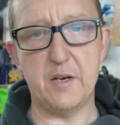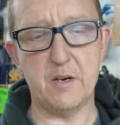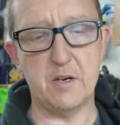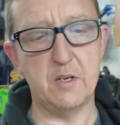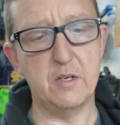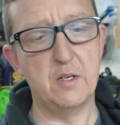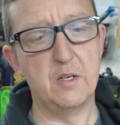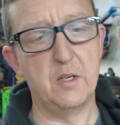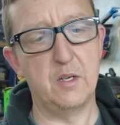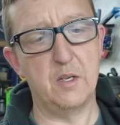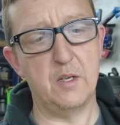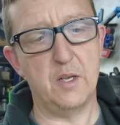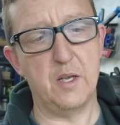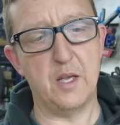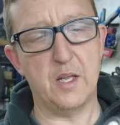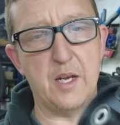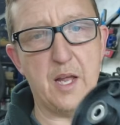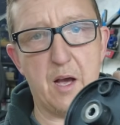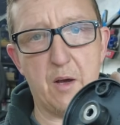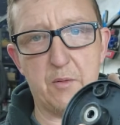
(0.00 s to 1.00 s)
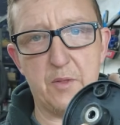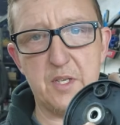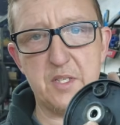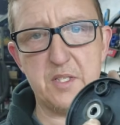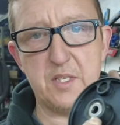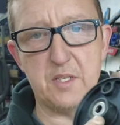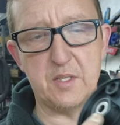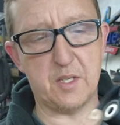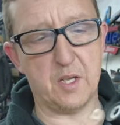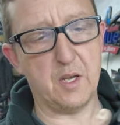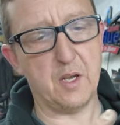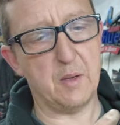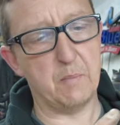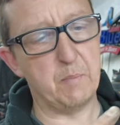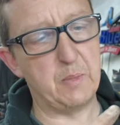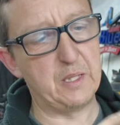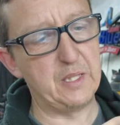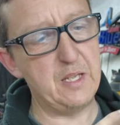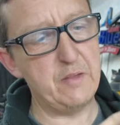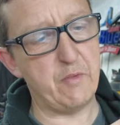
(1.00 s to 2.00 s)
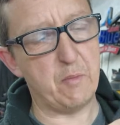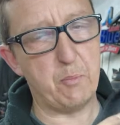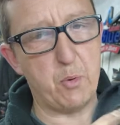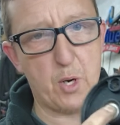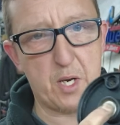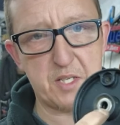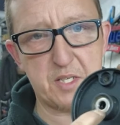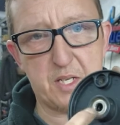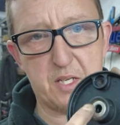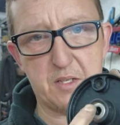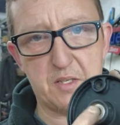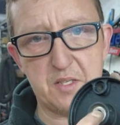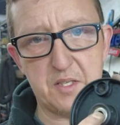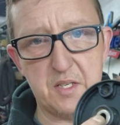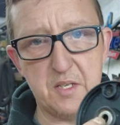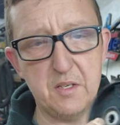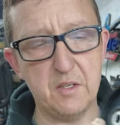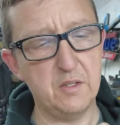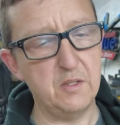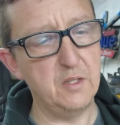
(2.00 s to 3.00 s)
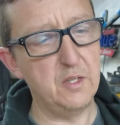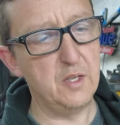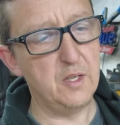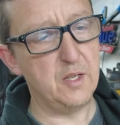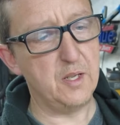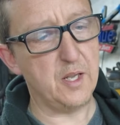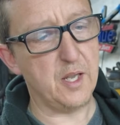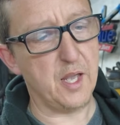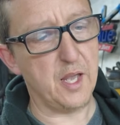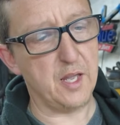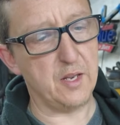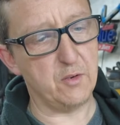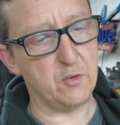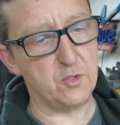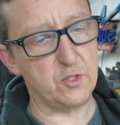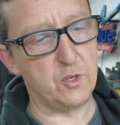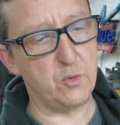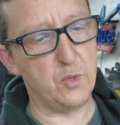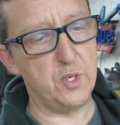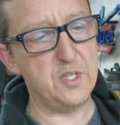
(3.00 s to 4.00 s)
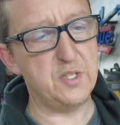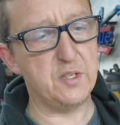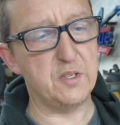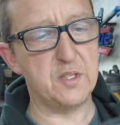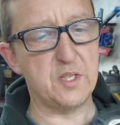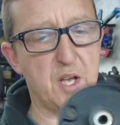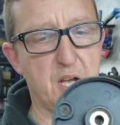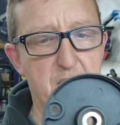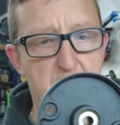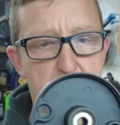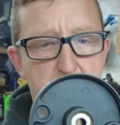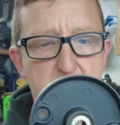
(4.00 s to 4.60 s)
here. Now this is, I believe, a pressed-in seal, and there's a grease inside.